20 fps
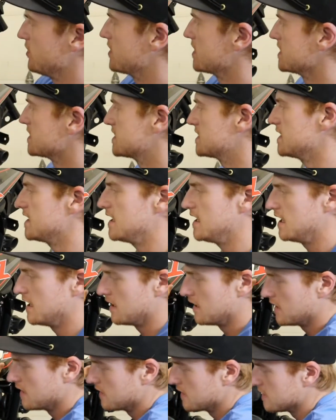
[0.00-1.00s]
can
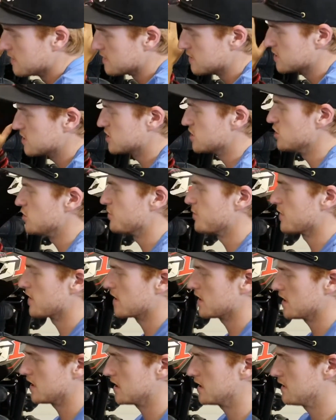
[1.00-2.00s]
see super
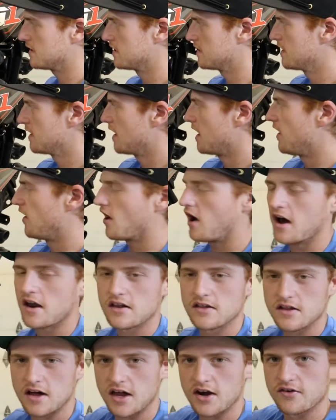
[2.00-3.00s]
good, not
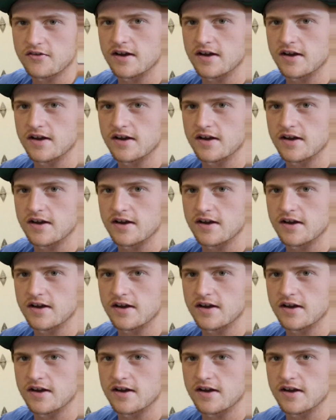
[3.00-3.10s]
a lot of